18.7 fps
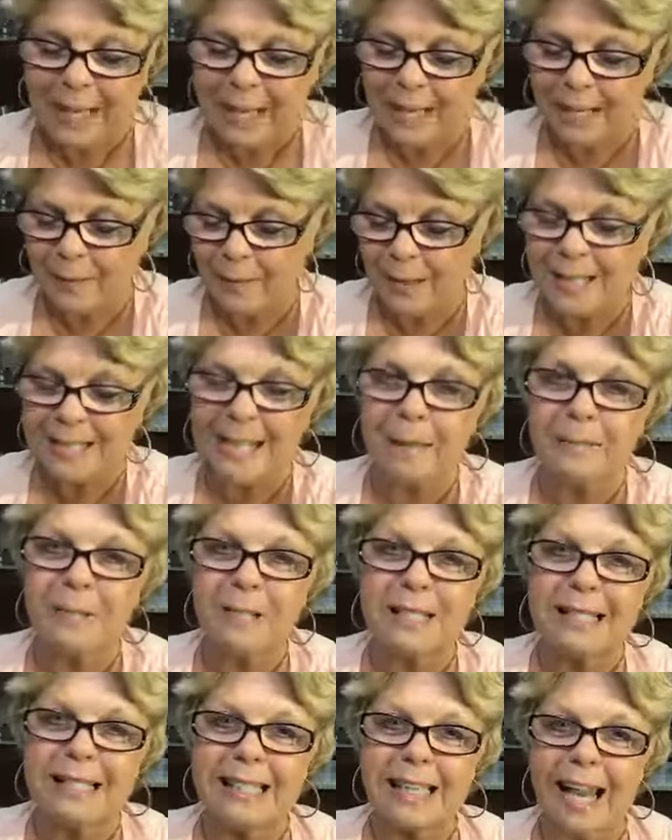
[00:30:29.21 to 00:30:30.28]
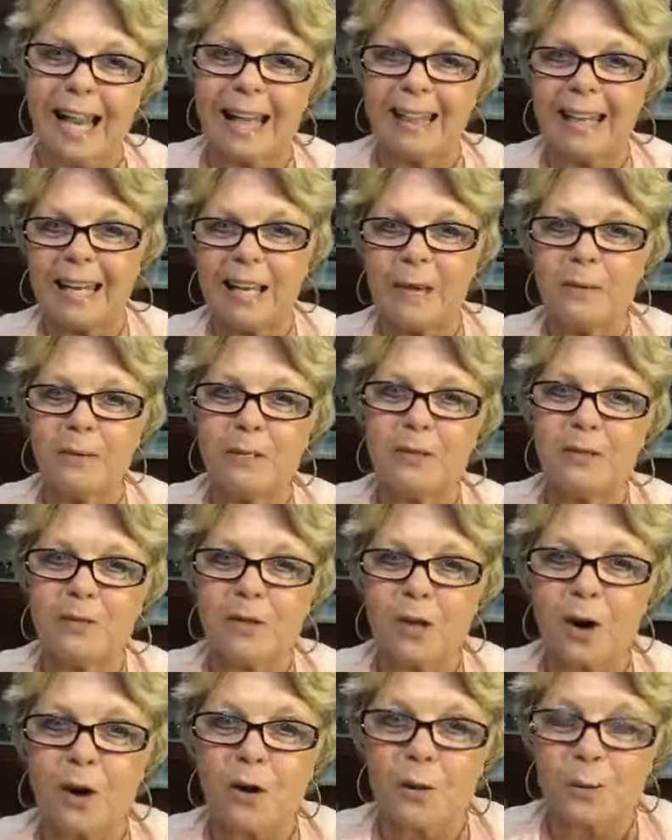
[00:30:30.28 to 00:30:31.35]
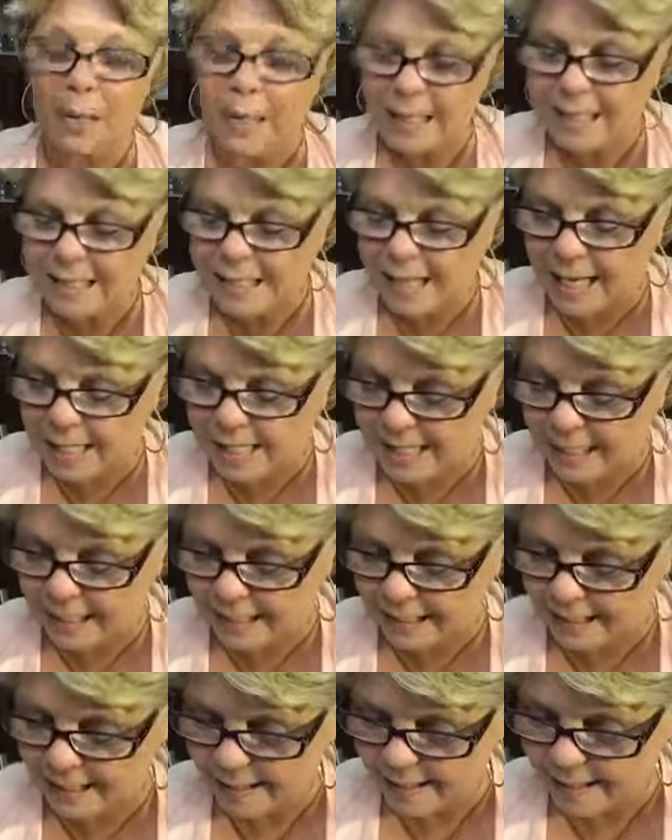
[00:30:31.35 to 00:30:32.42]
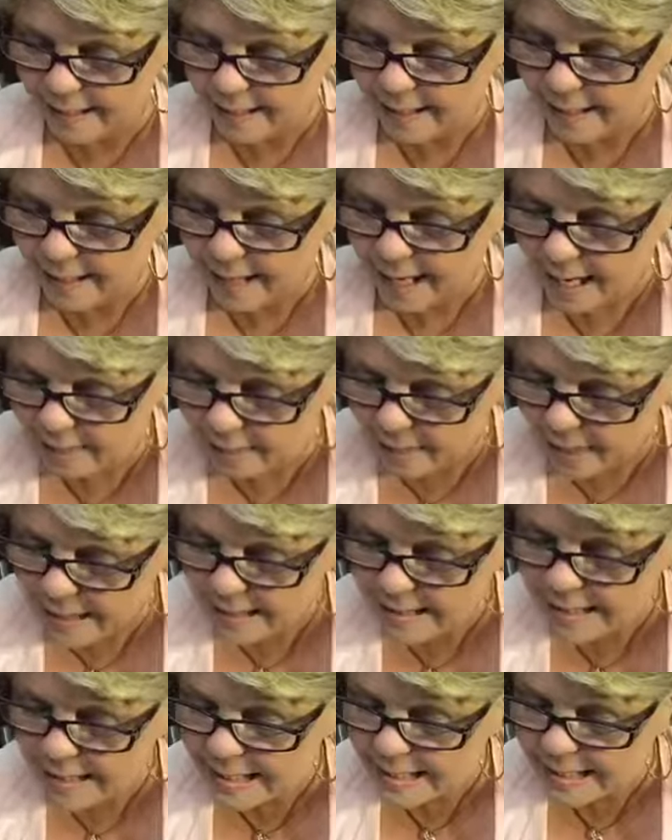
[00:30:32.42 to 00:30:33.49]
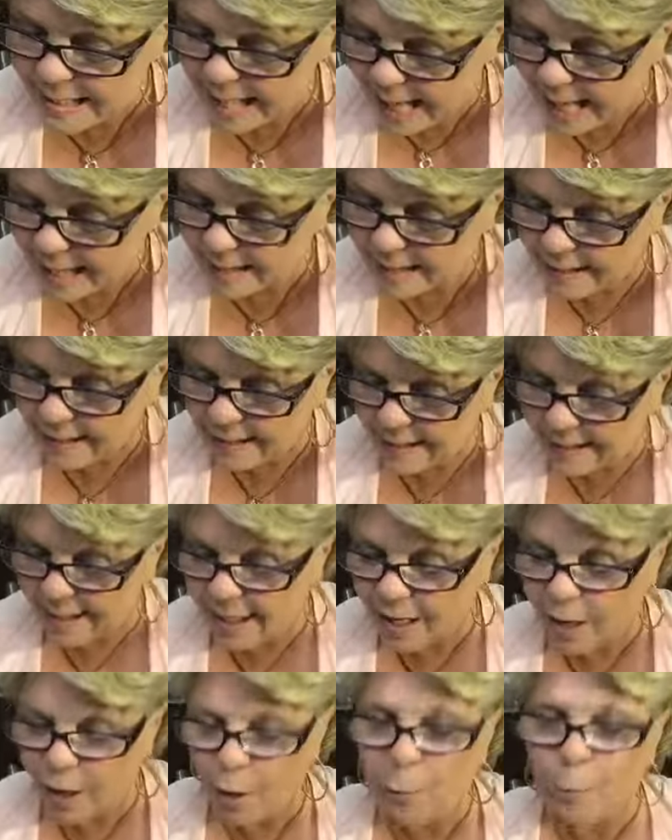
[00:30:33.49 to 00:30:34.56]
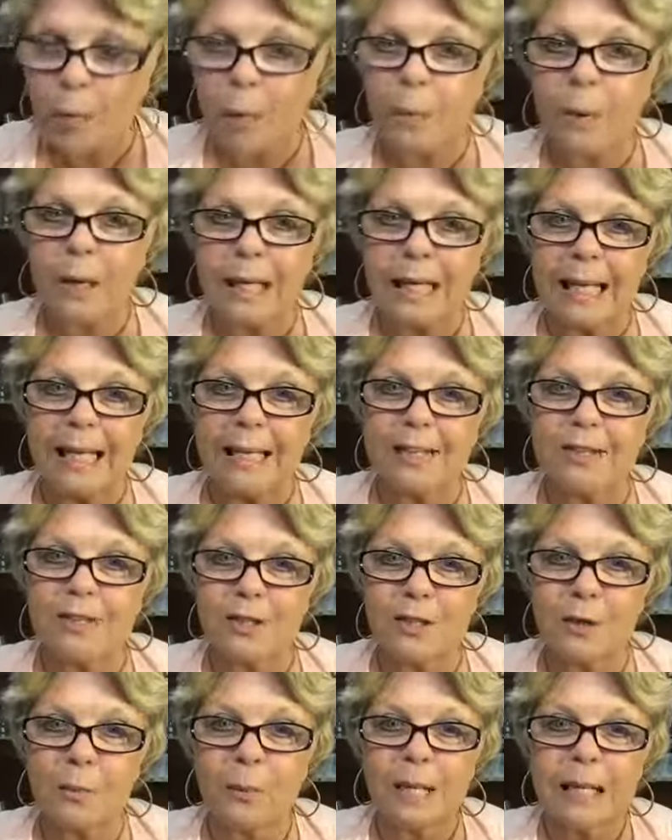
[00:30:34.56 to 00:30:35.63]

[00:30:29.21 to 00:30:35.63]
Anyways, I'm just saying that he was so excited and that's exactly what we need to do.